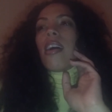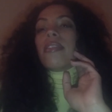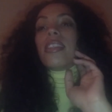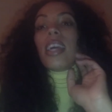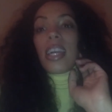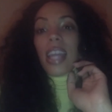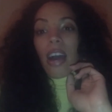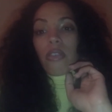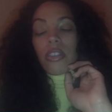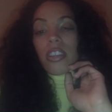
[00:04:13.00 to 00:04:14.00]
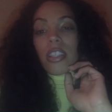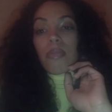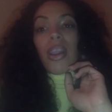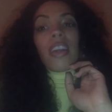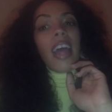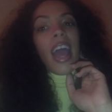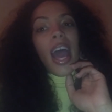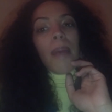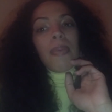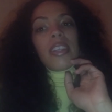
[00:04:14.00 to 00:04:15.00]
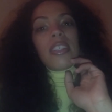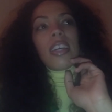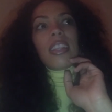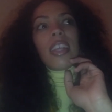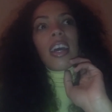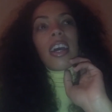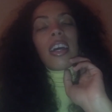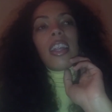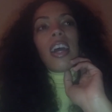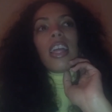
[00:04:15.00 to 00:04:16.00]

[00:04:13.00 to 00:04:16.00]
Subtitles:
10 ounces, but on the app it said that